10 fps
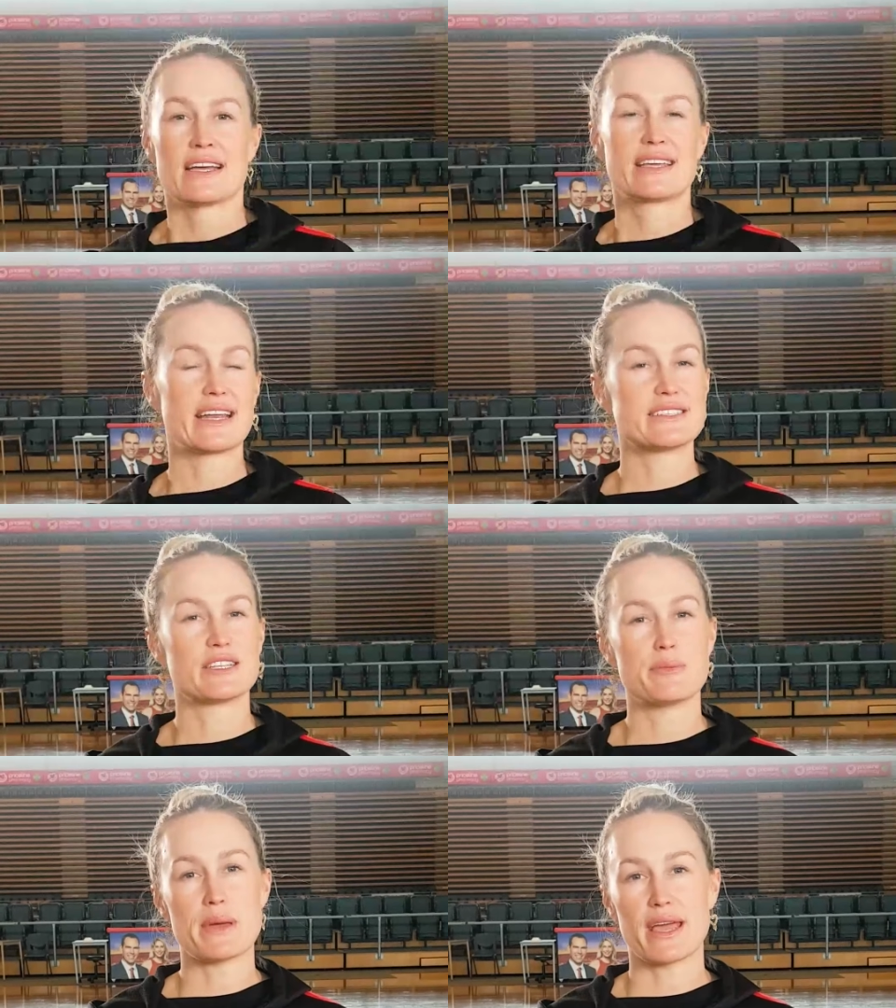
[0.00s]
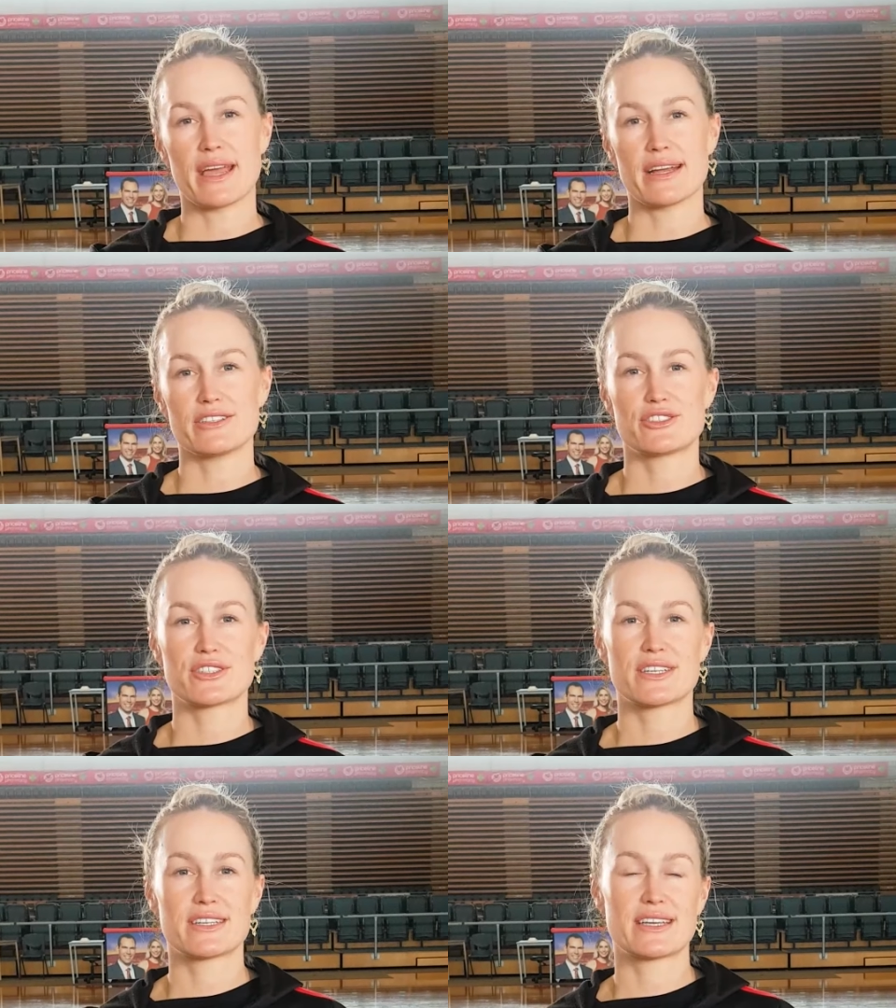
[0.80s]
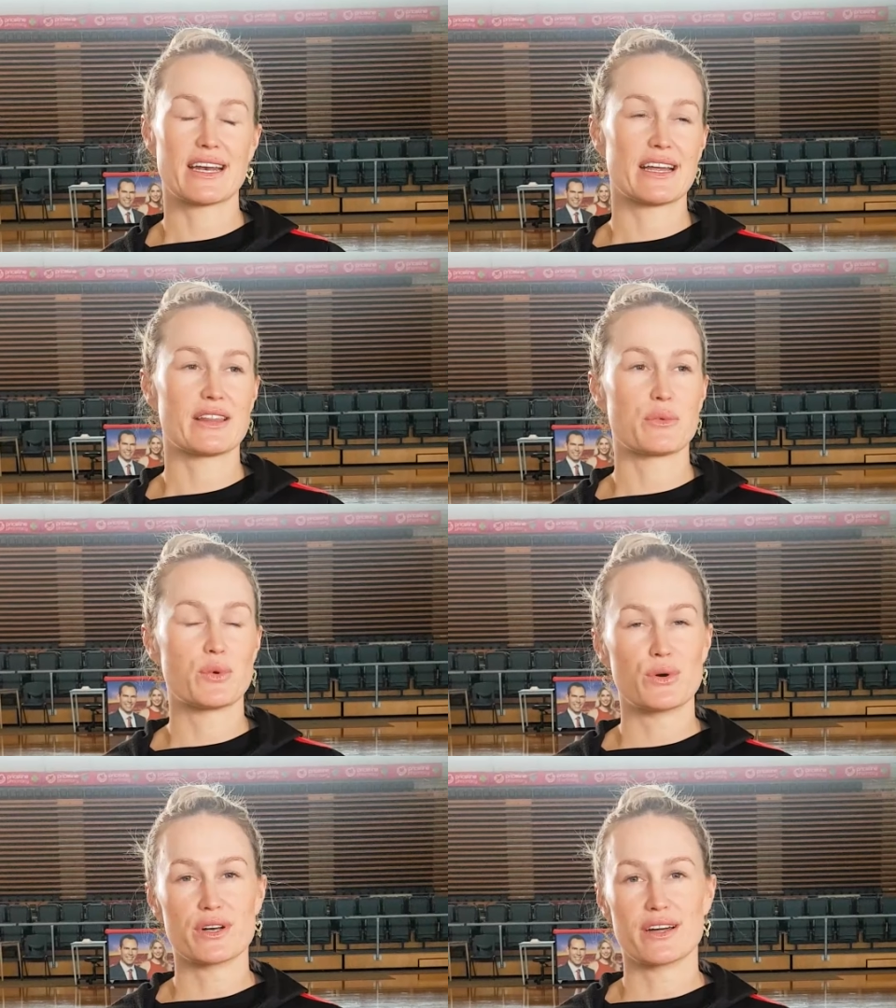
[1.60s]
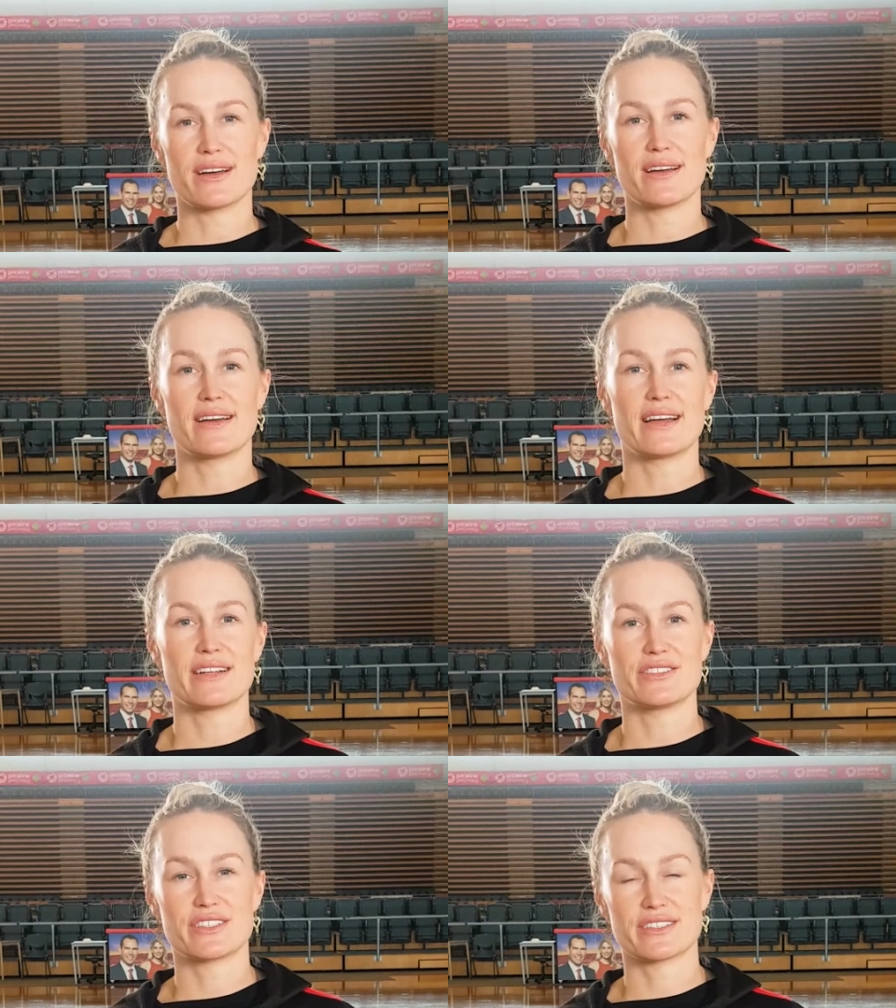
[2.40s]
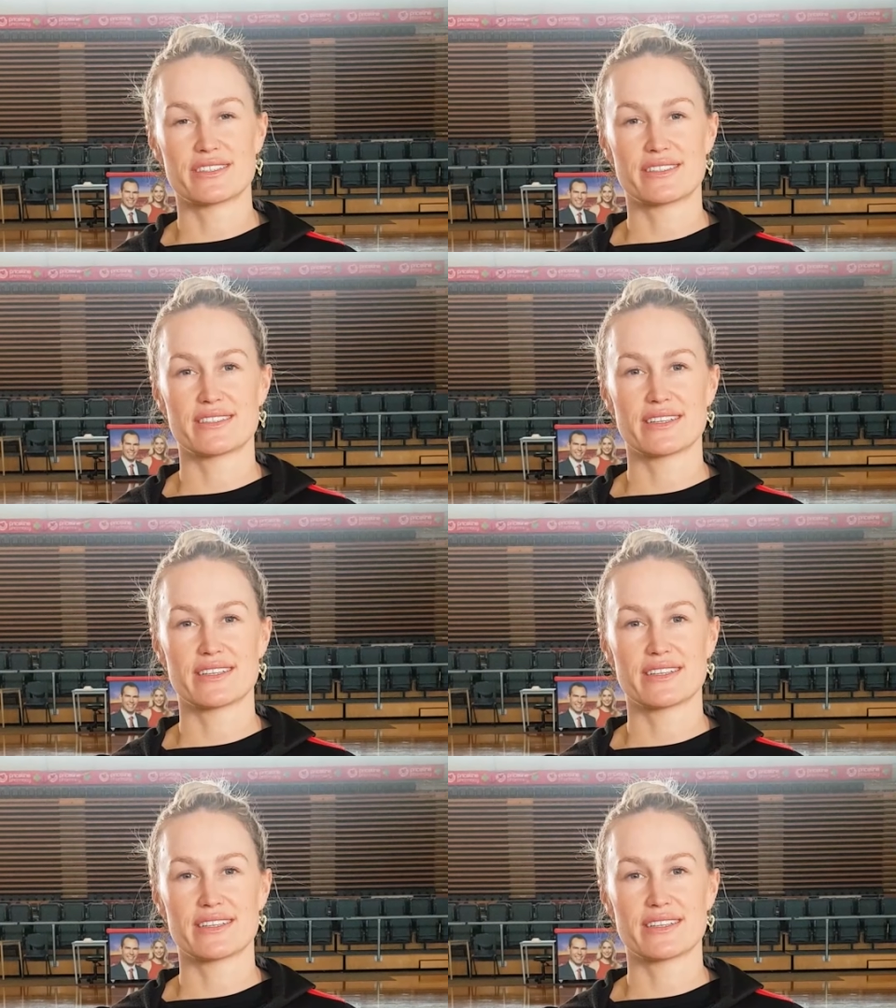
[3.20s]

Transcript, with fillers: Getting to the beach, getting in the water, and just